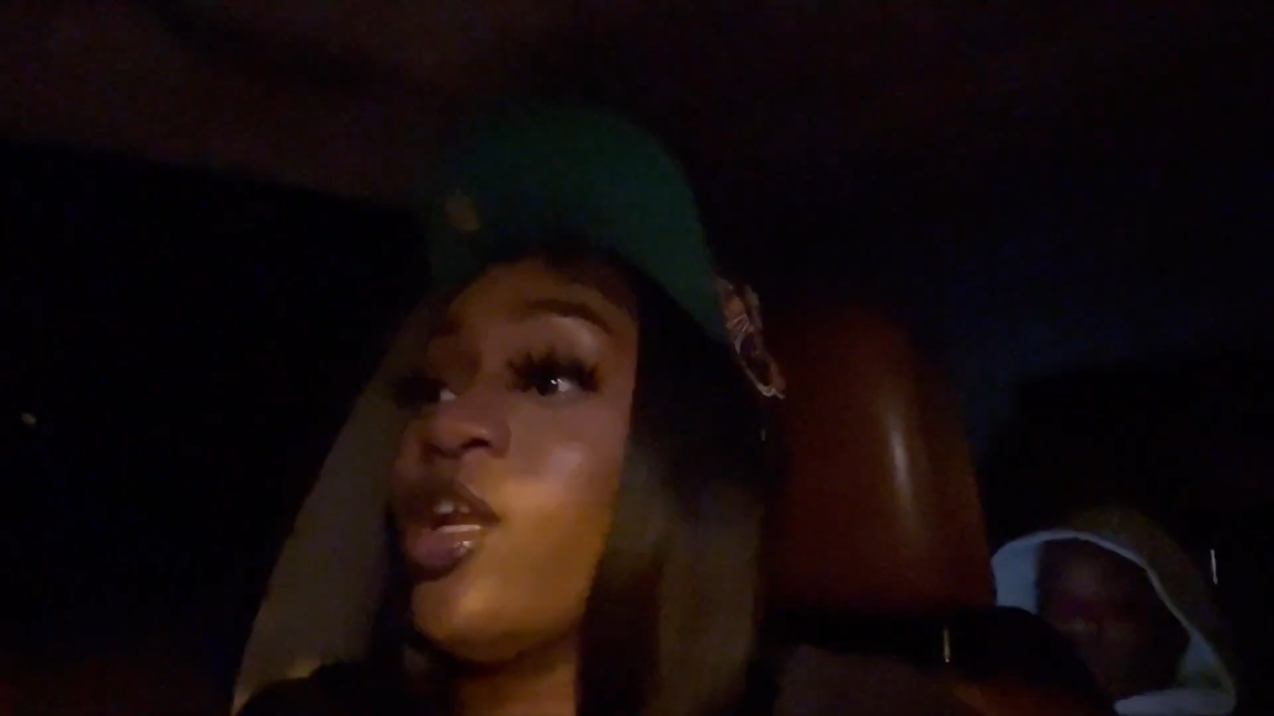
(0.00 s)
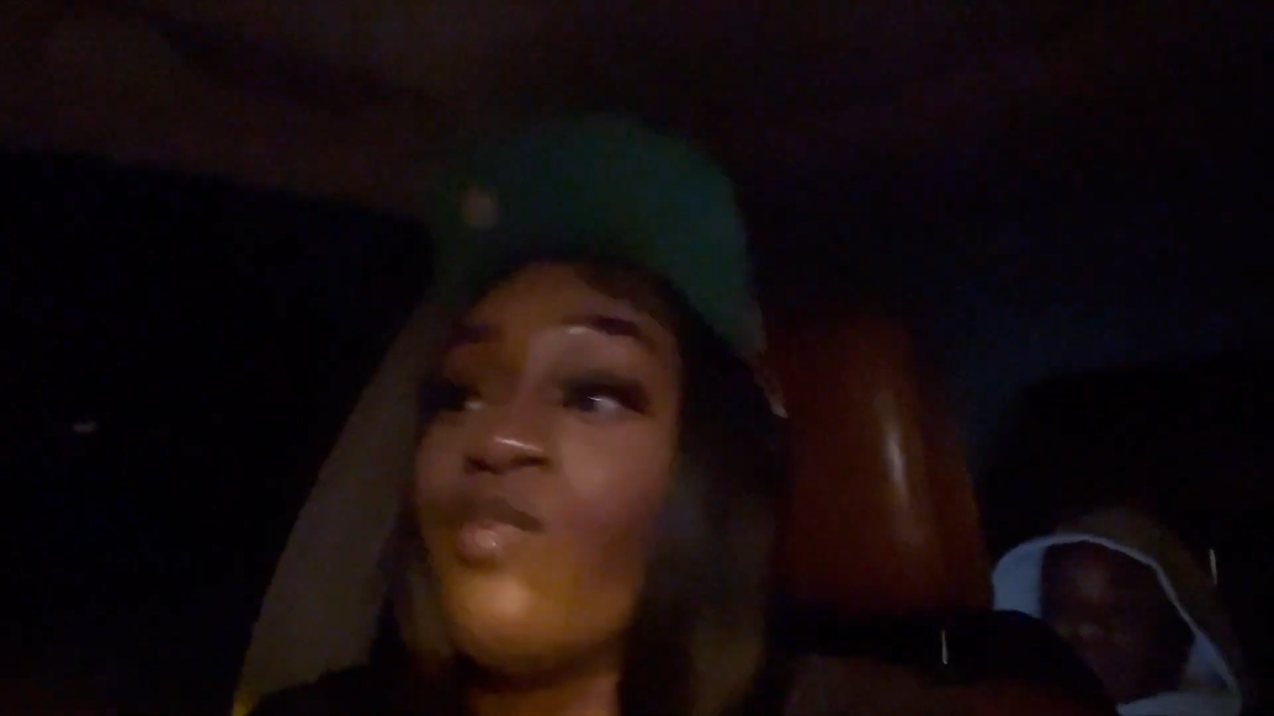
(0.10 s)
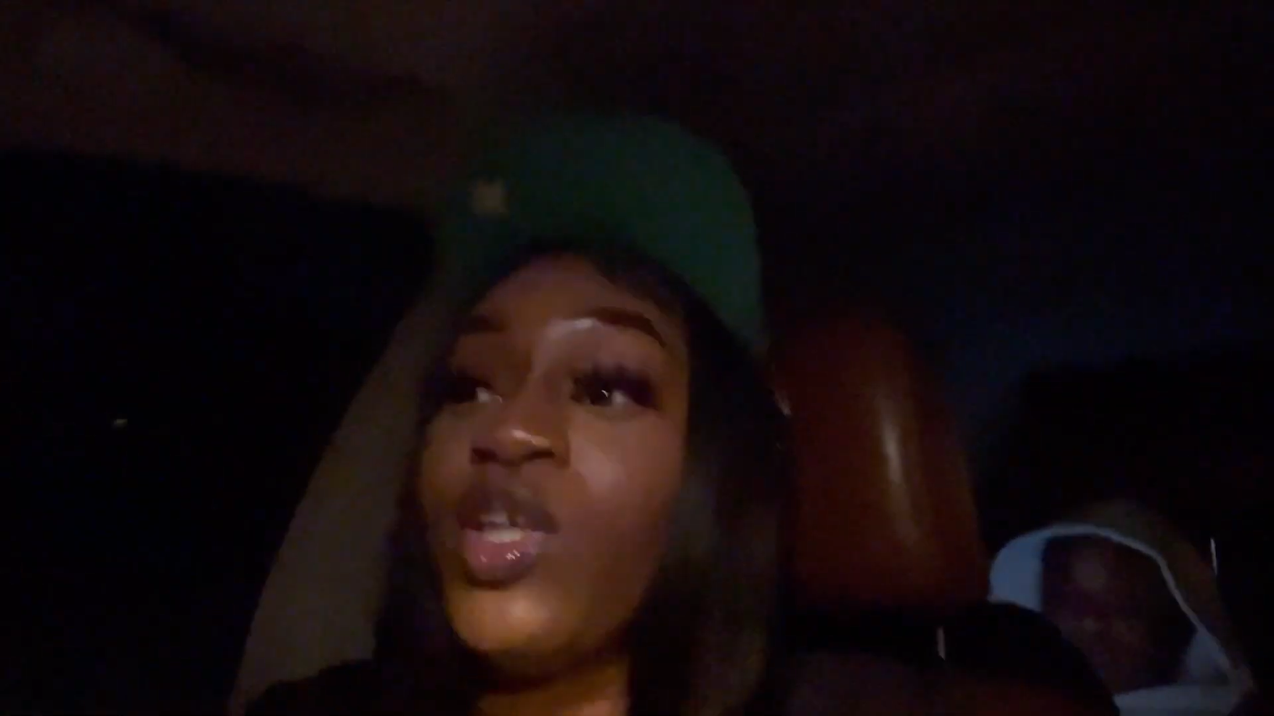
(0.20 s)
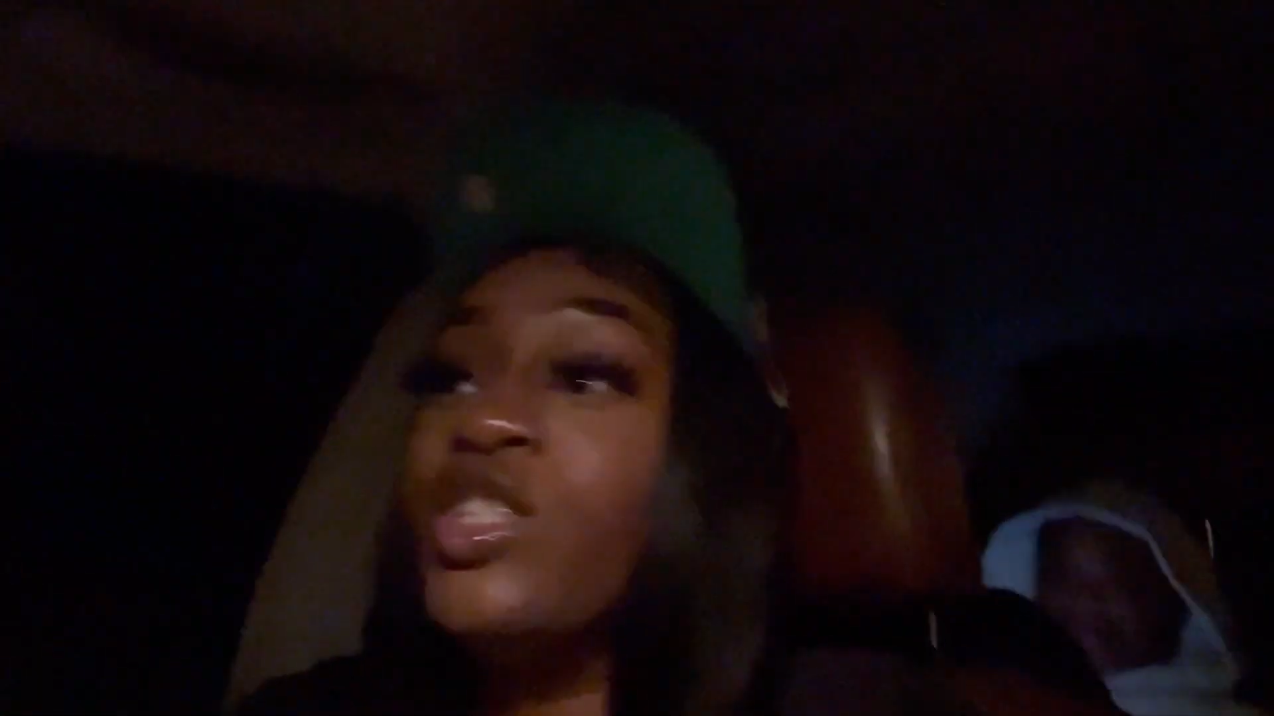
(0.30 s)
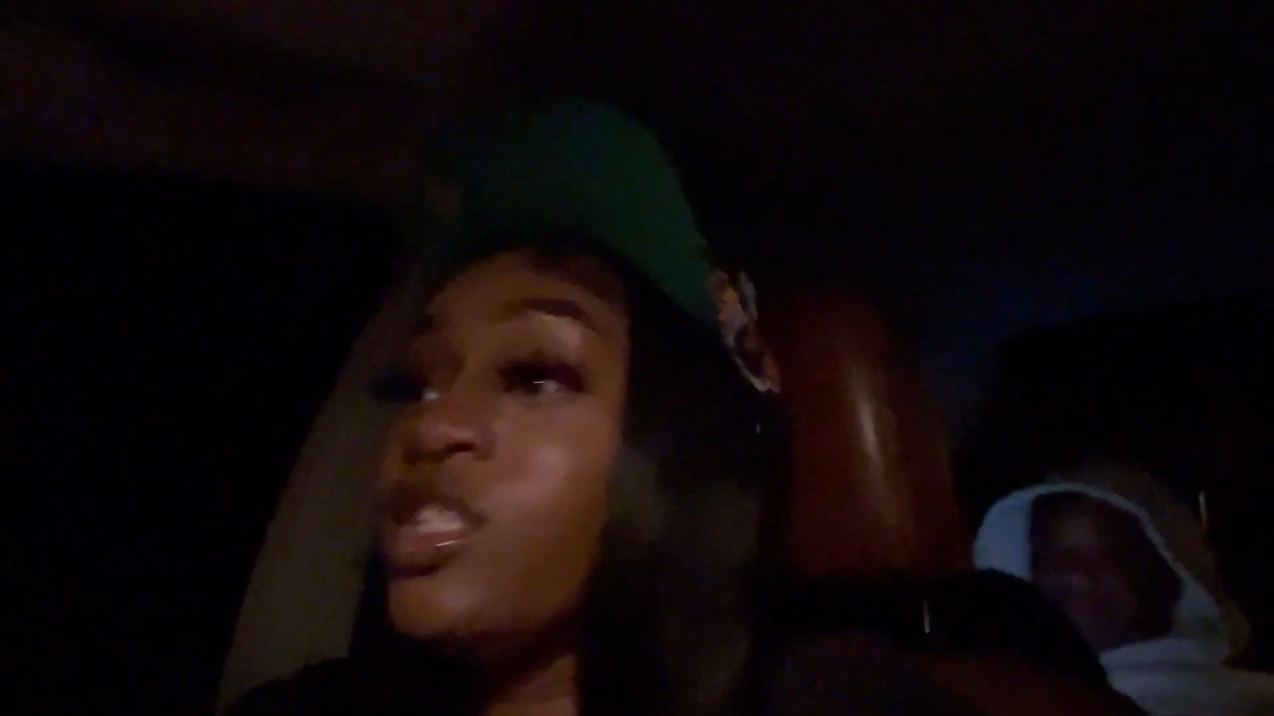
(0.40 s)
to
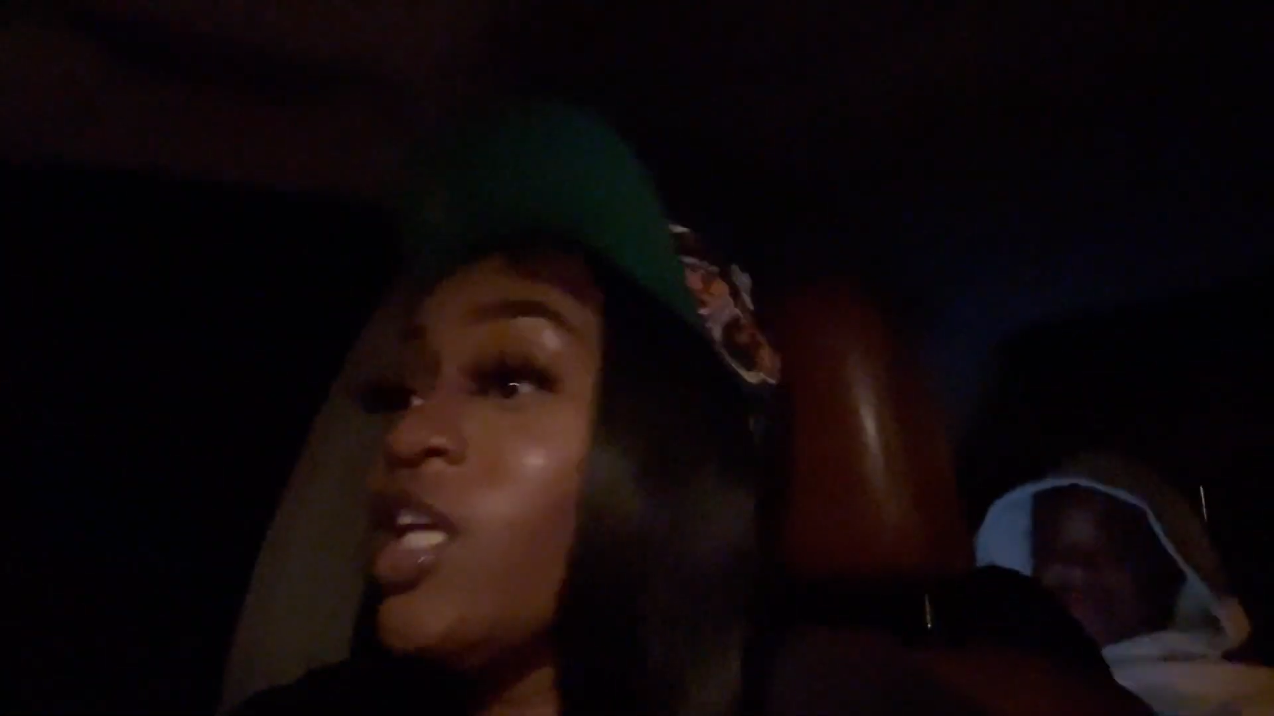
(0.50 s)
reach his